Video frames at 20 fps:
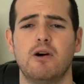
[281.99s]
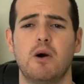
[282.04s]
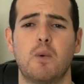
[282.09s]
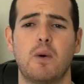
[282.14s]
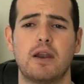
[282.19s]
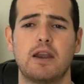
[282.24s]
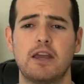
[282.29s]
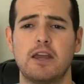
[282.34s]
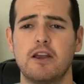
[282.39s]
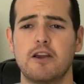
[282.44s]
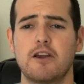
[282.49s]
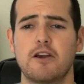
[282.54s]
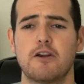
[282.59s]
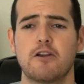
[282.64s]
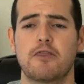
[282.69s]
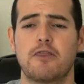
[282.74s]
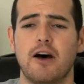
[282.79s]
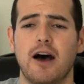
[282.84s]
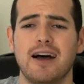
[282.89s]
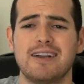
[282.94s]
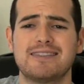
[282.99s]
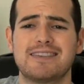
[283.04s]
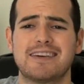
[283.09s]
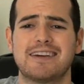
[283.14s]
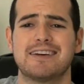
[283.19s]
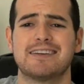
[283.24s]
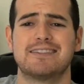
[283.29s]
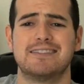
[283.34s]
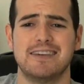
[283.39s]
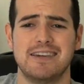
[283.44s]
I want to hear your thoughts, and
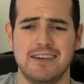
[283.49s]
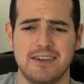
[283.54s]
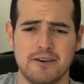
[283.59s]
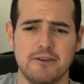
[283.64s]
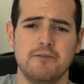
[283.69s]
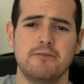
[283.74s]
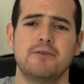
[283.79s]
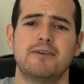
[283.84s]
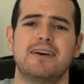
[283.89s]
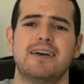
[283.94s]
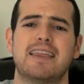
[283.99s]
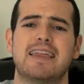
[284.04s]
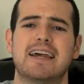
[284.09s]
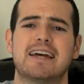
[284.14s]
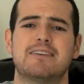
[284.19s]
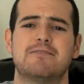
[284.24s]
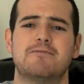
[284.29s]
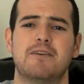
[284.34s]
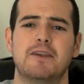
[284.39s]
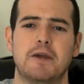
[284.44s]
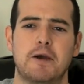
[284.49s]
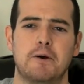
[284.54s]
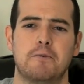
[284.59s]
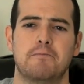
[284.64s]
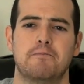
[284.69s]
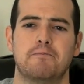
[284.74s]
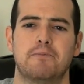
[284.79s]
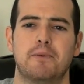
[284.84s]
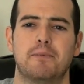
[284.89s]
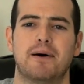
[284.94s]
I'll see you in the next video.
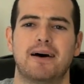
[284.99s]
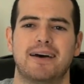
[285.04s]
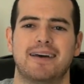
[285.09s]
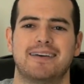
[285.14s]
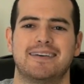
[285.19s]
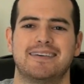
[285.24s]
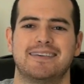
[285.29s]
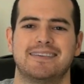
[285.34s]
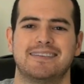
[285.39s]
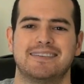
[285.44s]
Bye-bye.